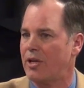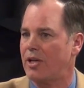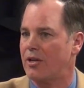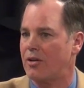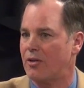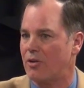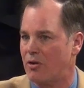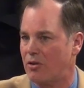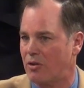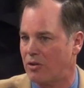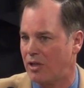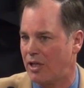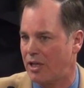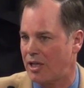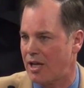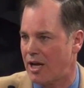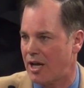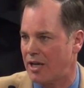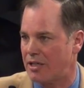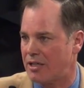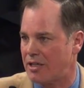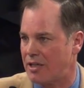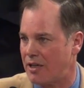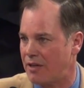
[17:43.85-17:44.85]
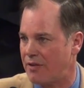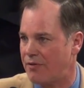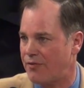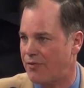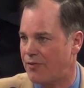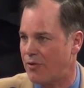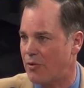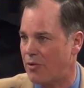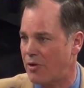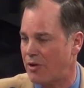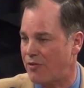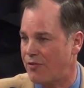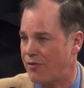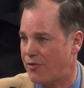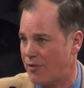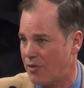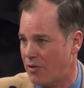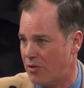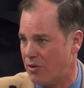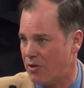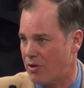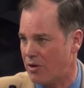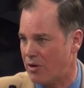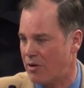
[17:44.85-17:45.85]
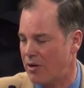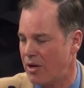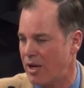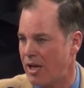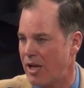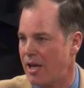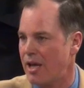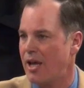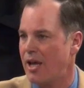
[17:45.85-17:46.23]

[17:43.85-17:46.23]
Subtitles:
and early 1944.